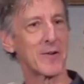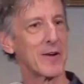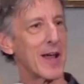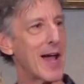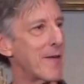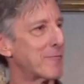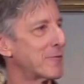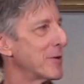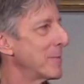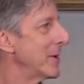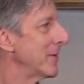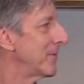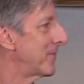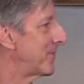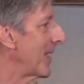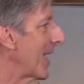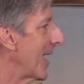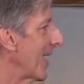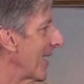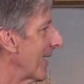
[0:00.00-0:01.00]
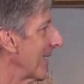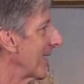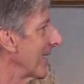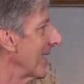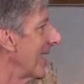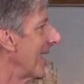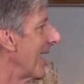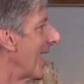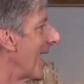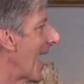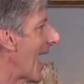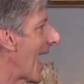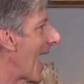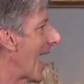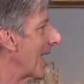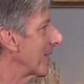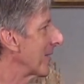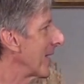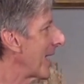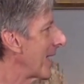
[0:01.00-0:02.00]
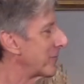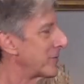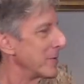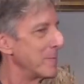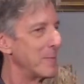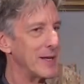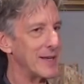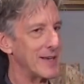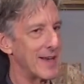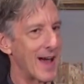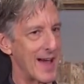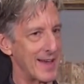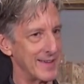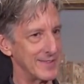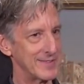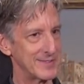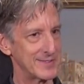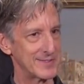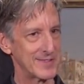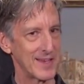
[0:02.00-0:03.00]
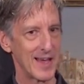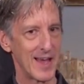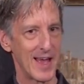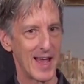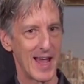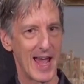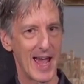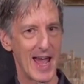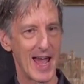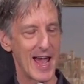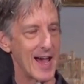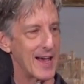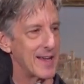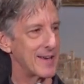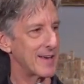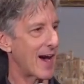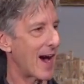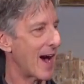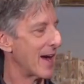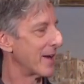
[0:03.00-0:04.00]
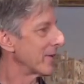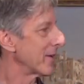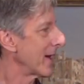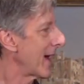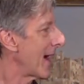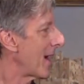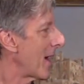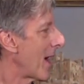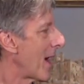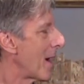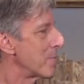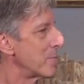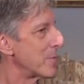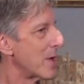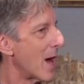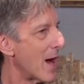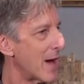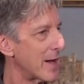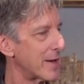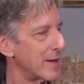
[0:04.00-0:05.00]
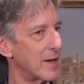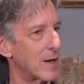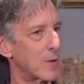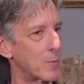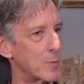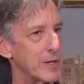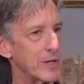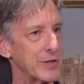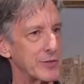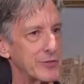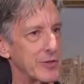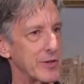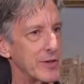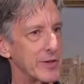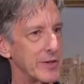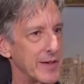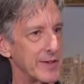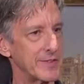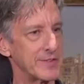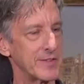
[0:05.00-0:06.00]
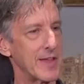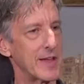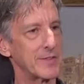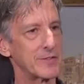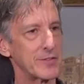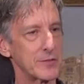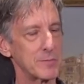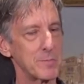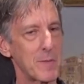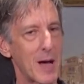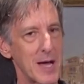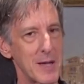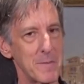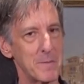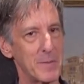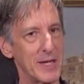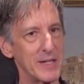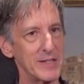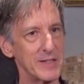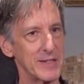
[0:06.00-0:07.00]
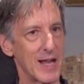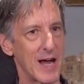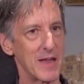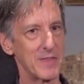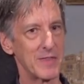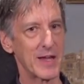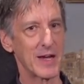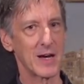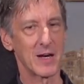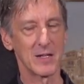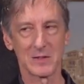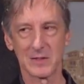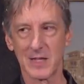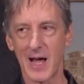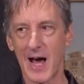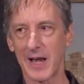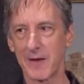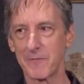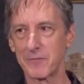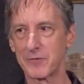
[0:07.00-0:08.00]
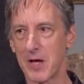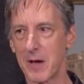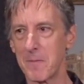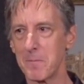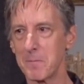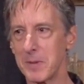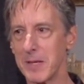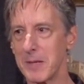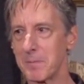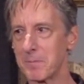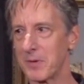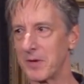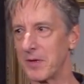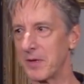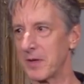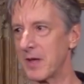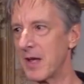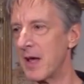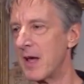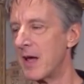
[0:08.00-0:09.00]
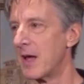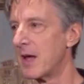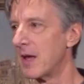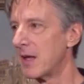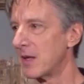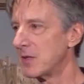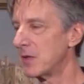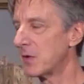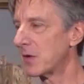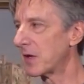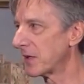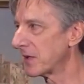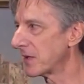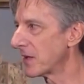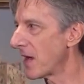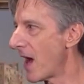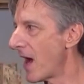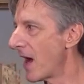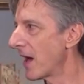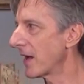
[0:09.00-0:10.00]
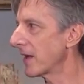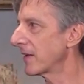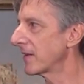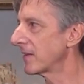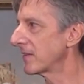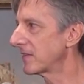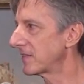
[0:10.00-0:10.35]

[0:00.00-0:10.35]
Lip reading: don't have to be fair. I don't have to be nice. And I'm not a real journalist. So that's just my opinion. I think a lot of dumb people, you could not